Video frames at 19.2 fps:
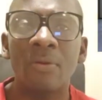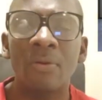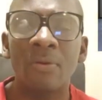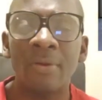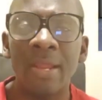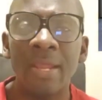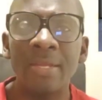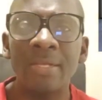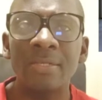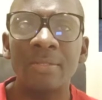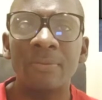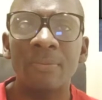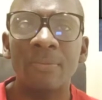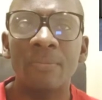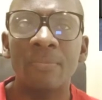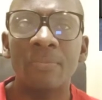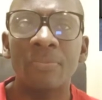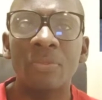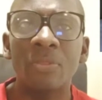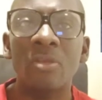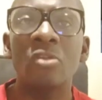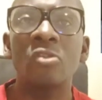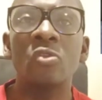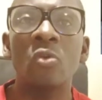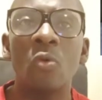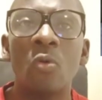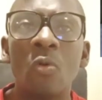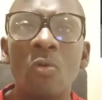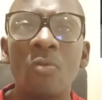Alright?
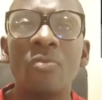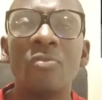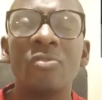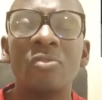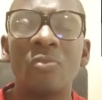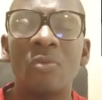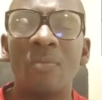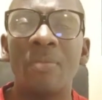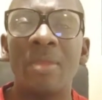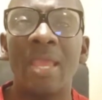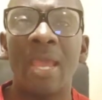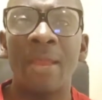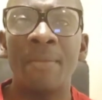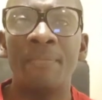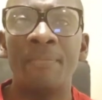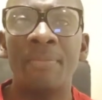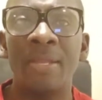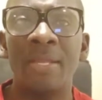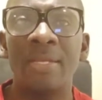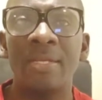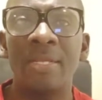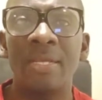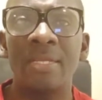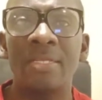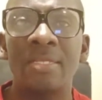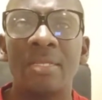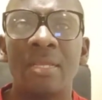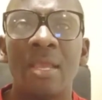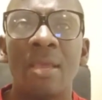So all those will be unpaid
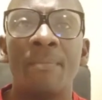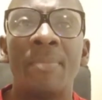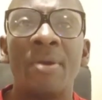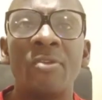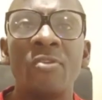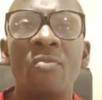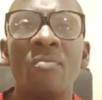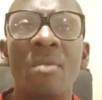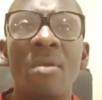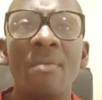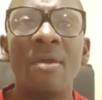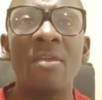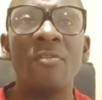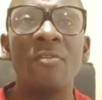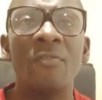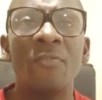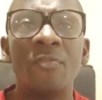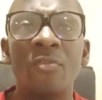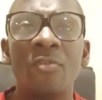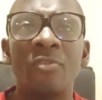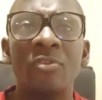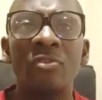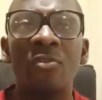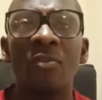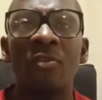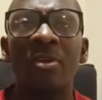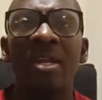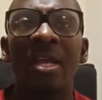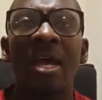days. But remember, you've not
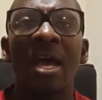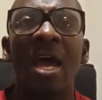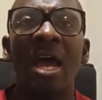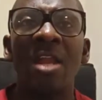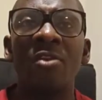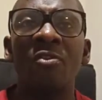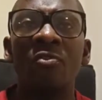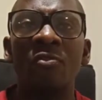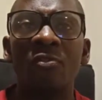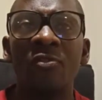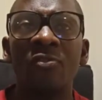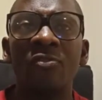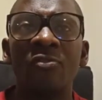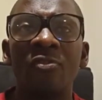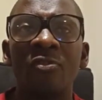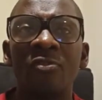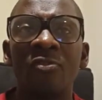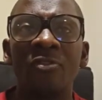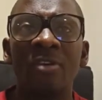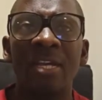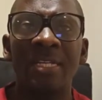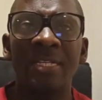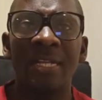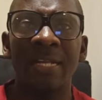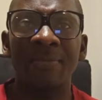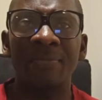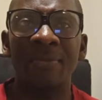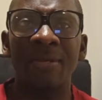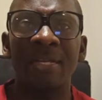gone and you're not going to get
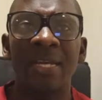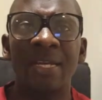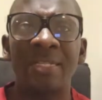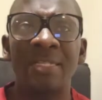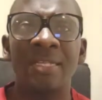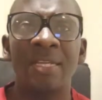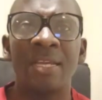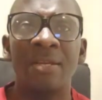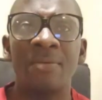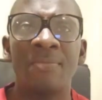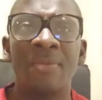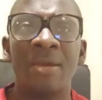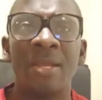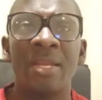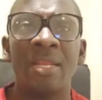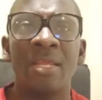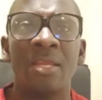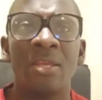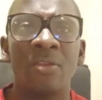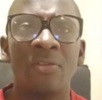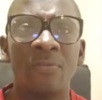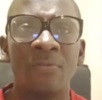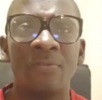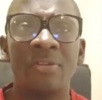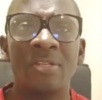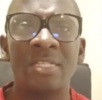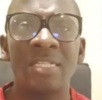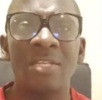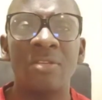that ticket money. You've
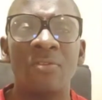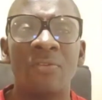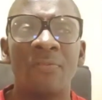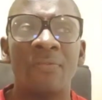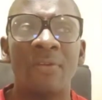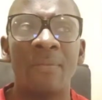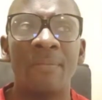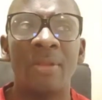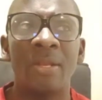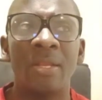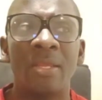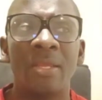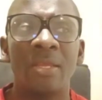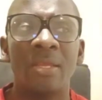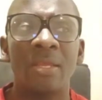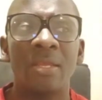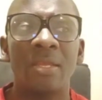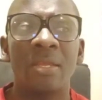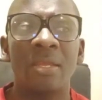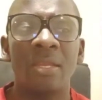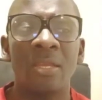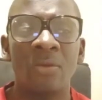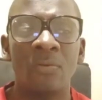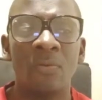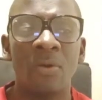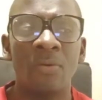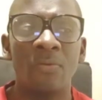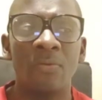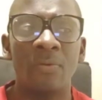not seen your family in
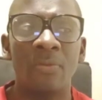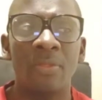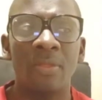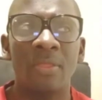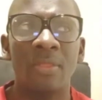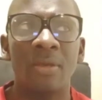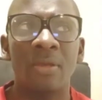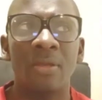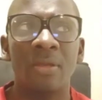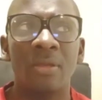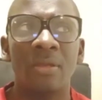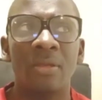one way or the other.